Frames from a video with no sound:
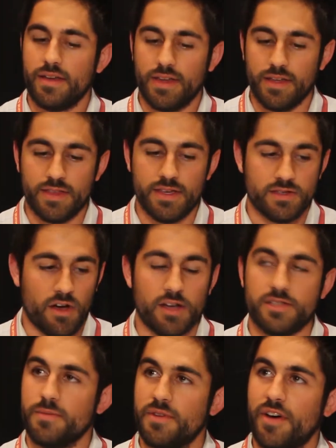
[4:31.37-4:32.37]
get these
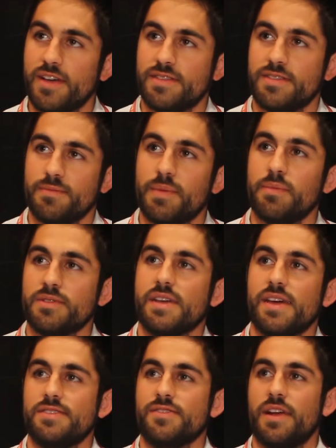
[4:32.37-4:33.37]
awesome devices in people's
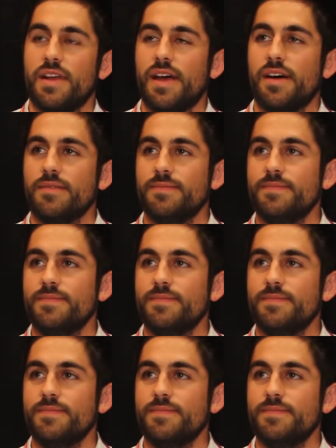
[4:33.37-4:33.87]
hands right now.